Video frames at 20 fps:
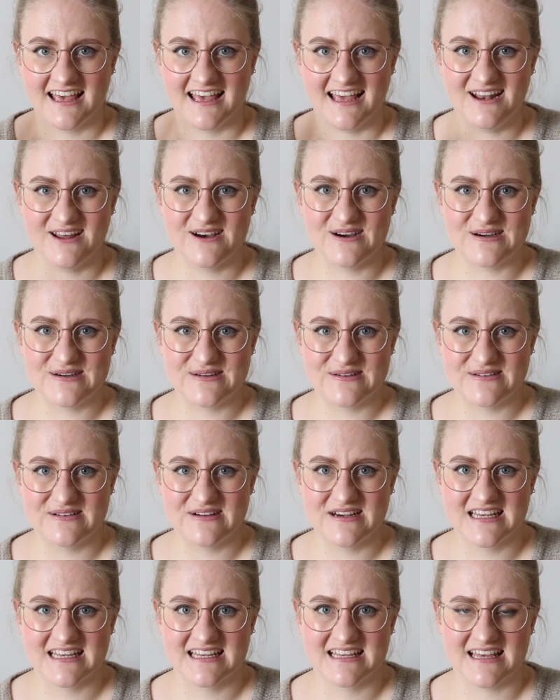Hello,
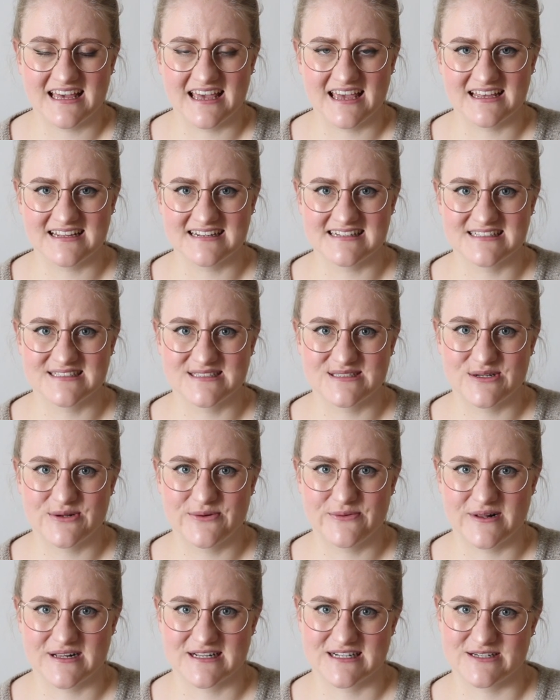and
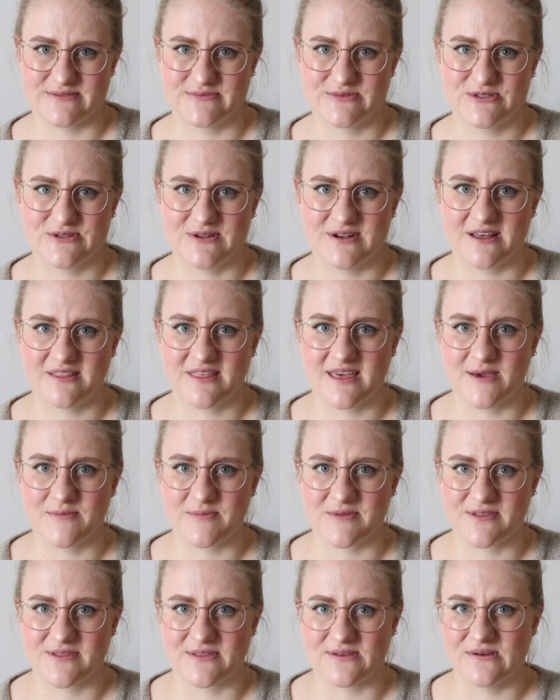welcome to another
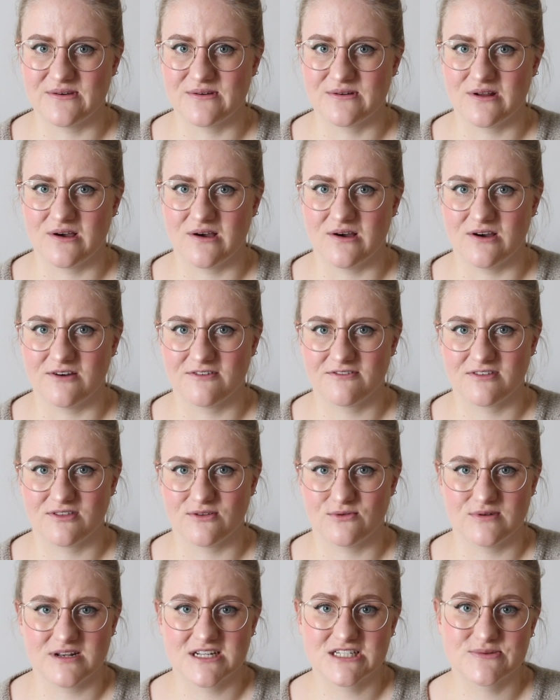episode of
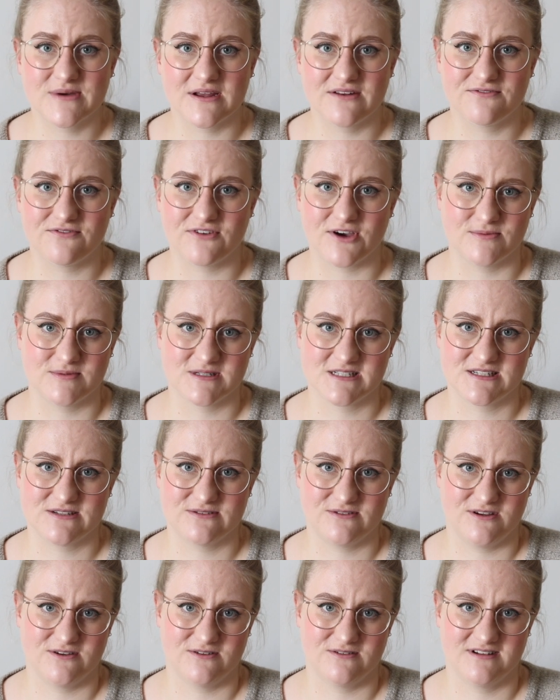the Woollentwine Fiber
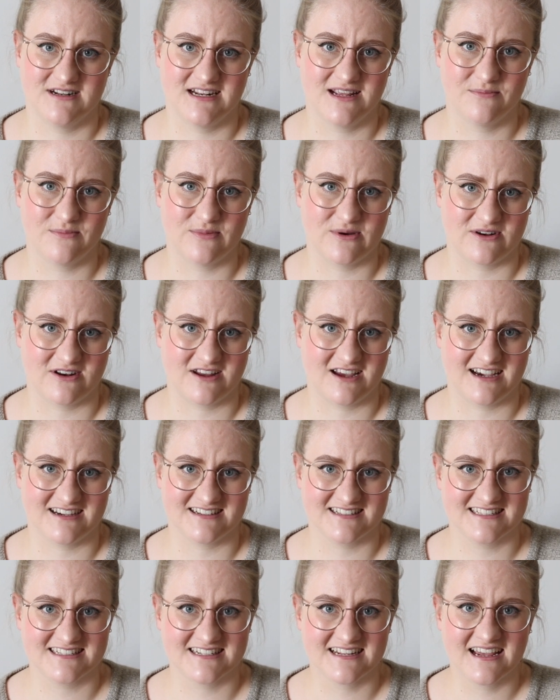Studio Knitting
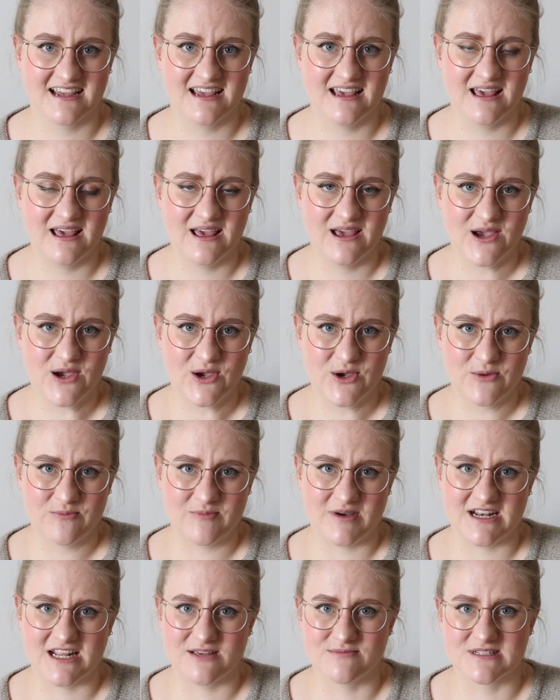Podcast.
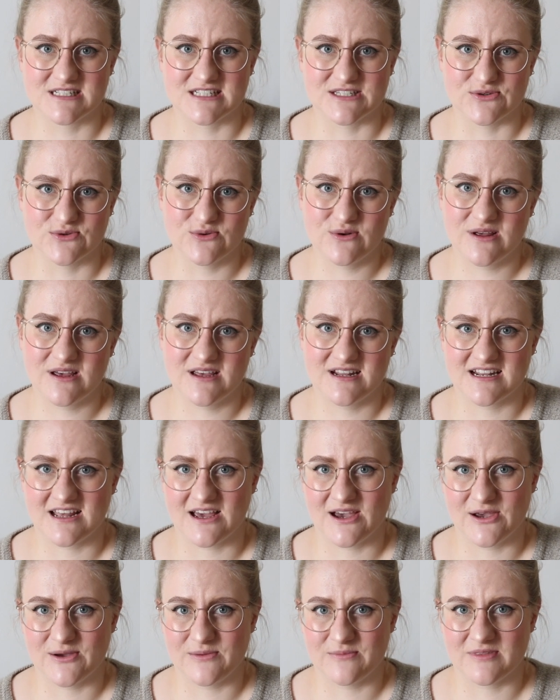My name is Jule, and
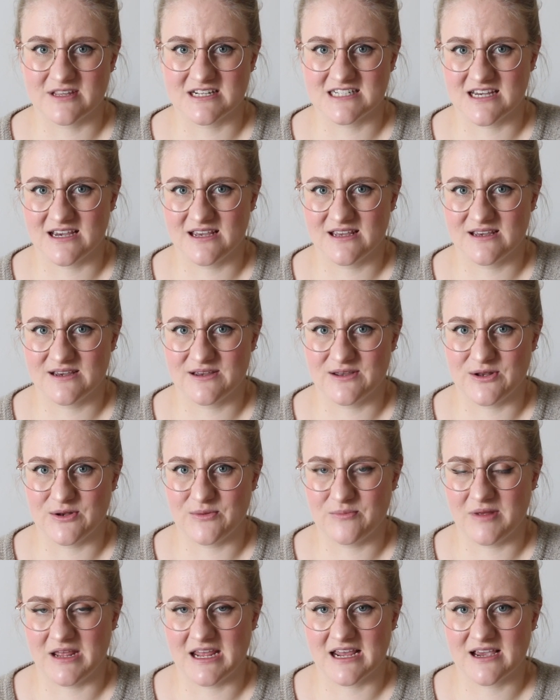I'm the dyer
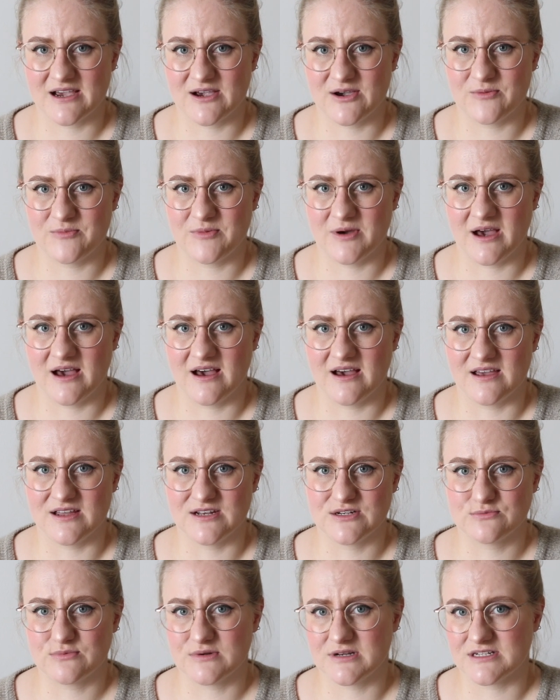and maker
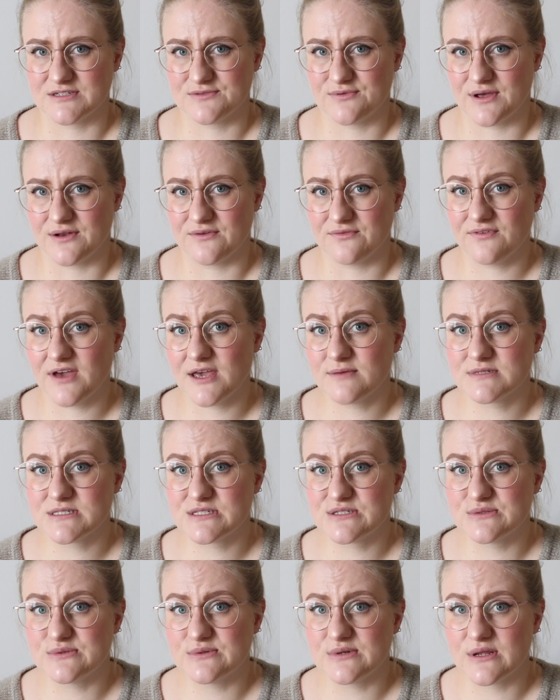behind Woollentwine Fiber
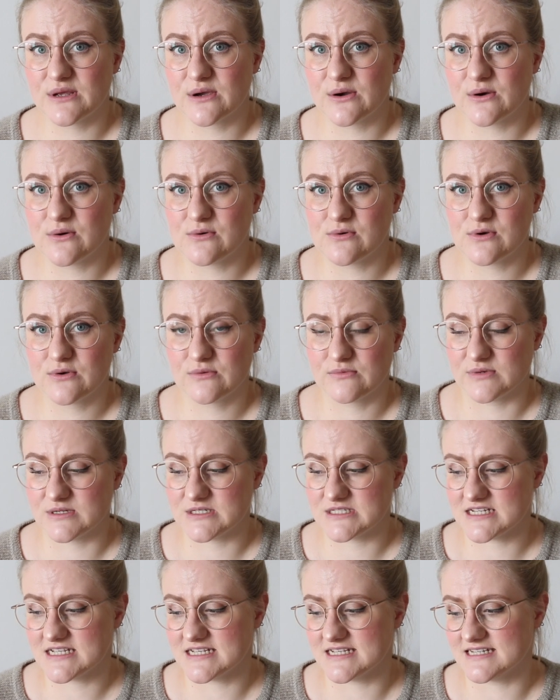Studio,
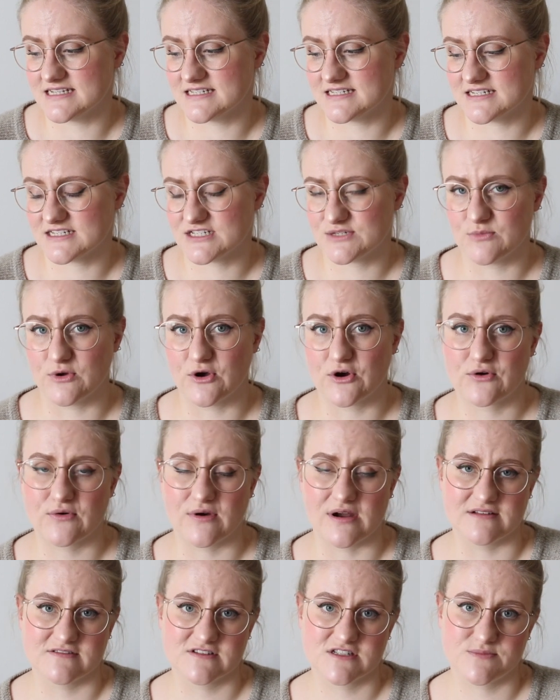which is a small
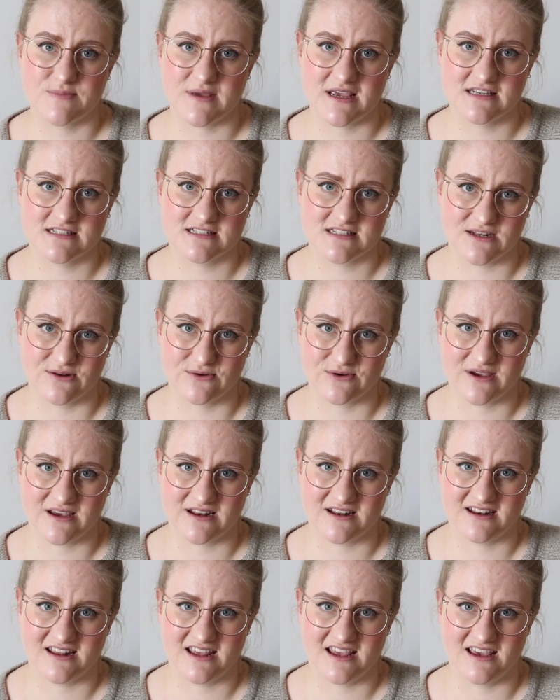creative space
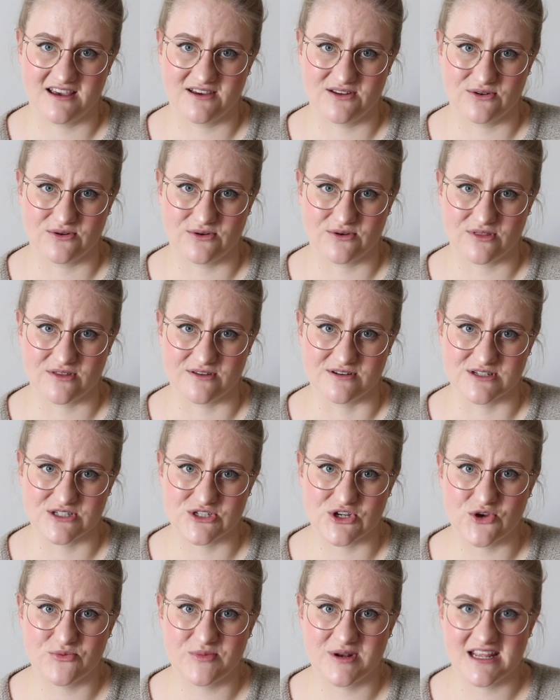located here in northern
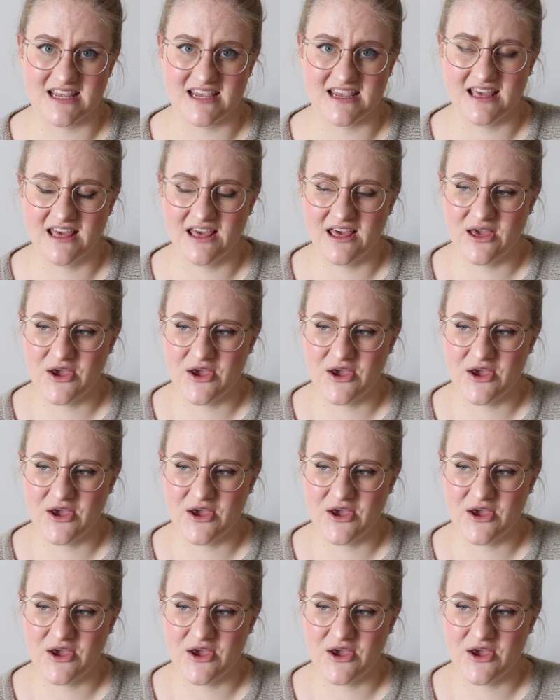Germany,